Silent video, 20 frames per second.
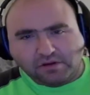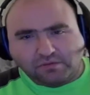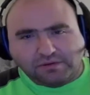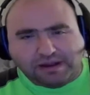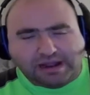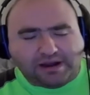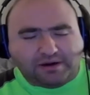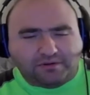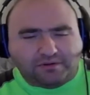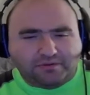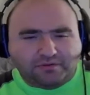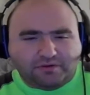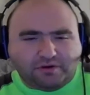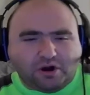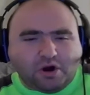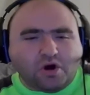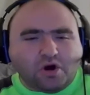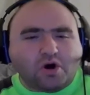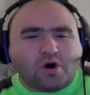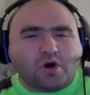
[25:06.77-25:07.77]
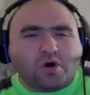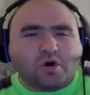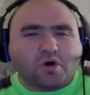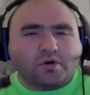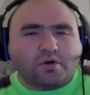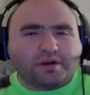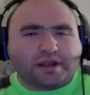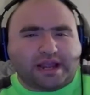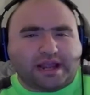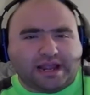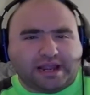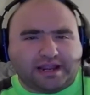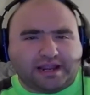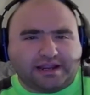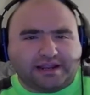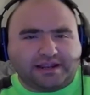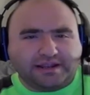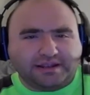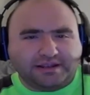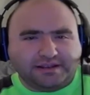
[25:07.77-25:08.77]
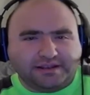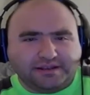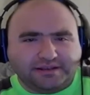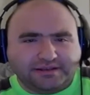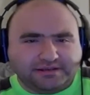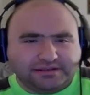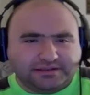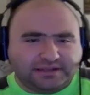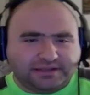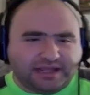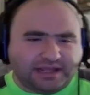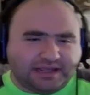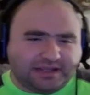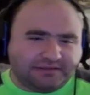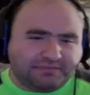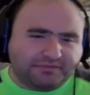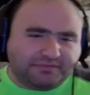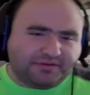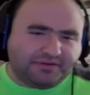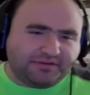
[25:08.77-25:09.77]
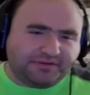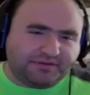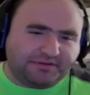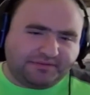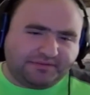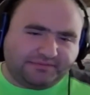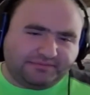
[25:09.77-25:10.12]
Wow. Oh, okay. So that's when.